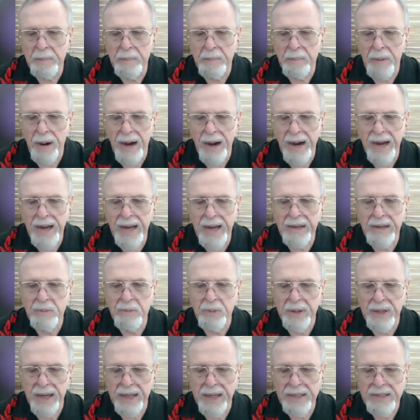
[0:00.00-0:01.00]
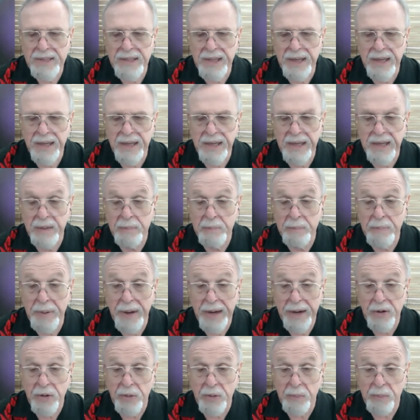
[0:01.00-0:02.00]
my, when I say
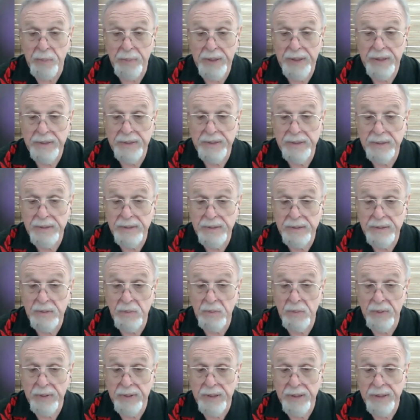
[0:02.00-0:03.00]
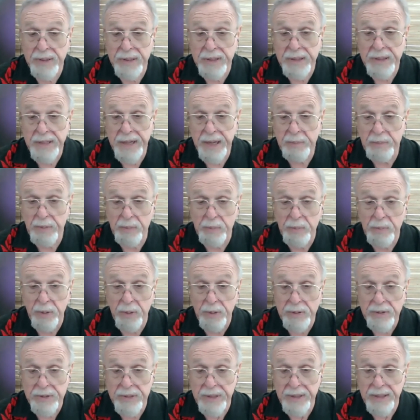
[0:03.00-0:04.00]
impairment with a disabled
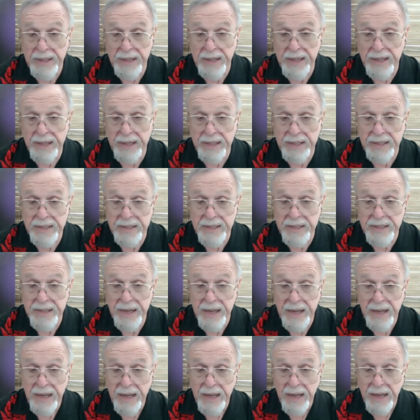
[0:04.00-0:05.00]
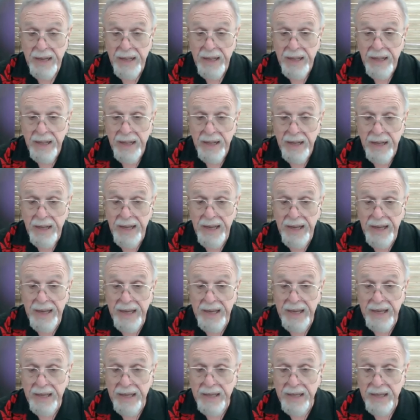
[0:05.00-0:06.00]
person, it is
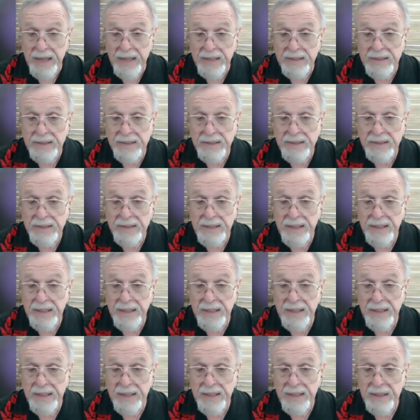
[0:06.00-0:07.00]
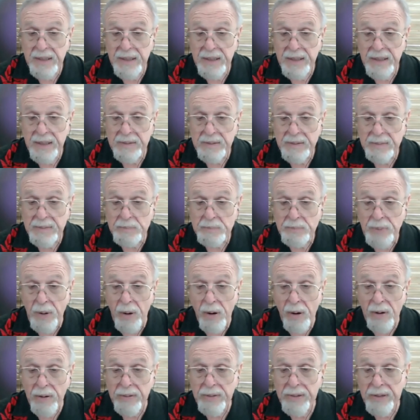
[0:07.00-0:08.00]
a
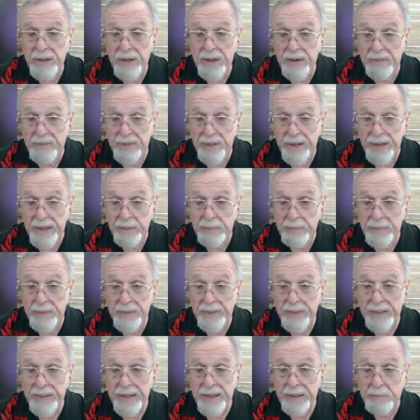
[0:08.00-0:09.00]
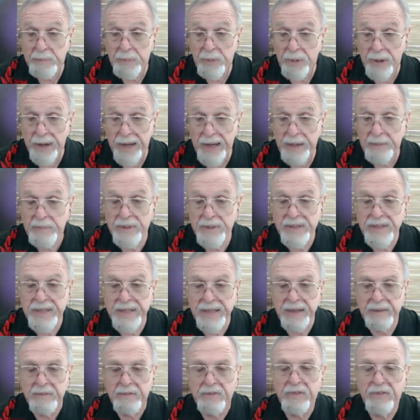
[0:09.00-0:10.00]
part of them that prohibits
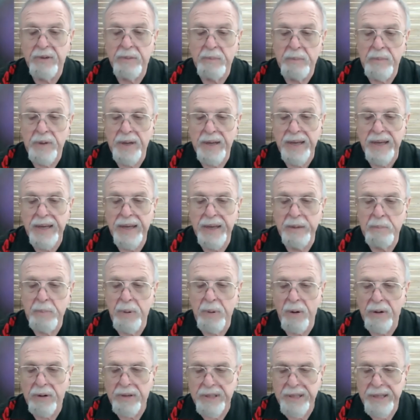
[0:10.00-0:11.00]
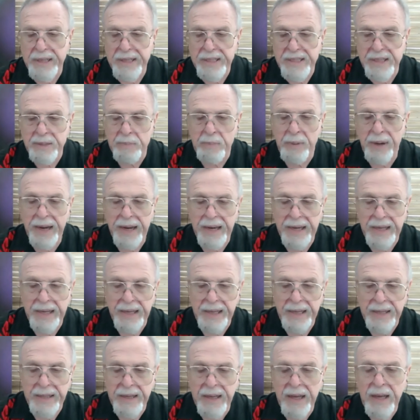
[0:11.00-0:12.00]
them from
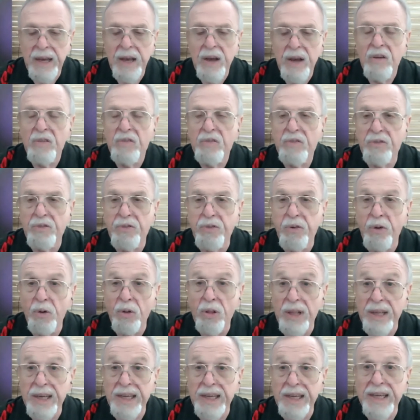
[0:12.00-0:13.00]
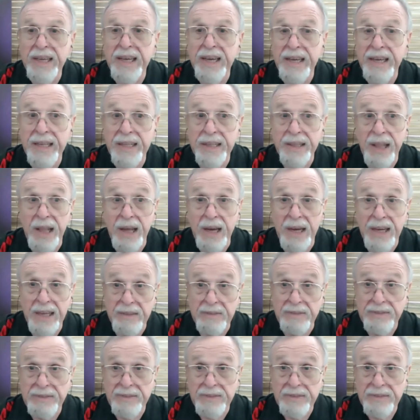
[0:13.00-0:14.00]
participating fully in
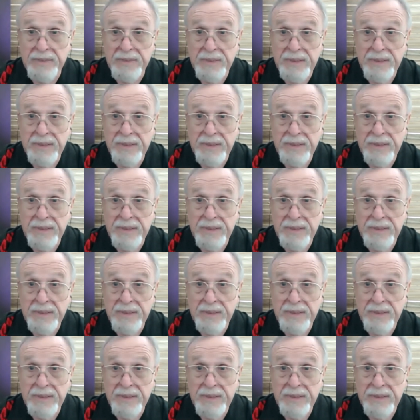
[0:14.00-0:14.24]
life.